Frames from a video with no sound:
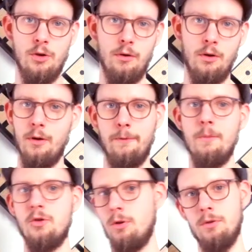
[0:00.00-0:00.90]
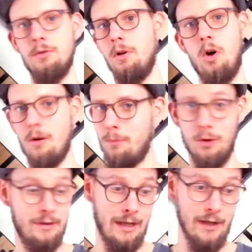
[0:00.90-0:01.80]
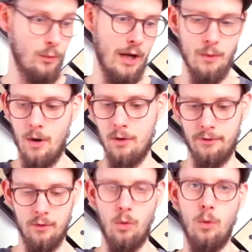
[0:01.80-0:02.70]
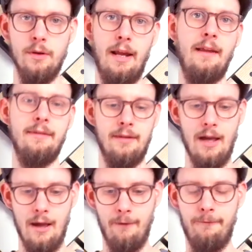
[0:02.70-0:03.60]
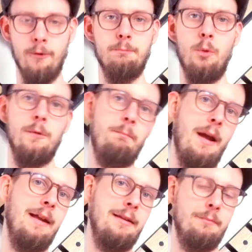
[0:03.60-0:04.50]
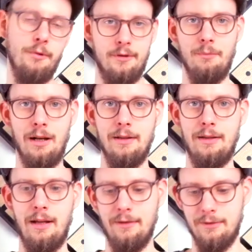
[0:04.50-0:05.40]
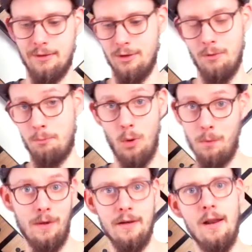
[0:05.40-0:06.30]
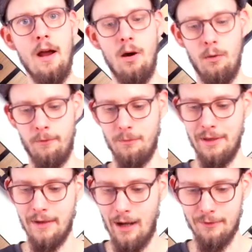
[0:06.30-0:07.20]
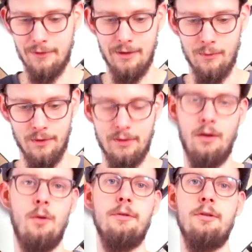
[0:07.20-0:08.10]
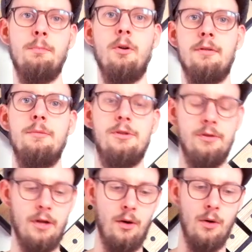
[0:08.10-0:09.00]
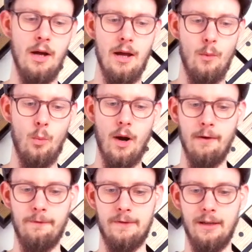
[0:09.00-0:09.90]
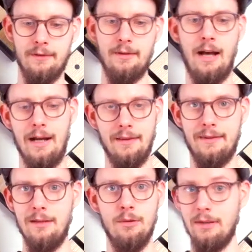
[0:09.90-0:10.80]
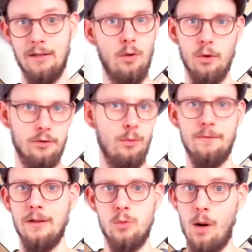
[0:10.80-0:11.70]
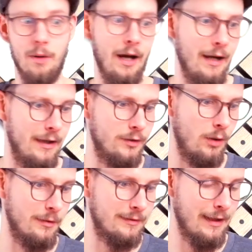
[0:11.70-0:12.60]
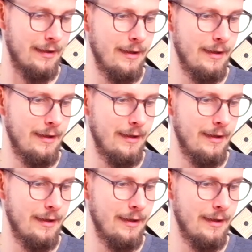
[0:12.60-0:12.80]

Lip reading: going from a short to a long board, the other way around. So all these footboard based possibilities that you probably know from the Darwin series are also possible to do with this hi-hat series, and also with the treble hi-hat, obviously.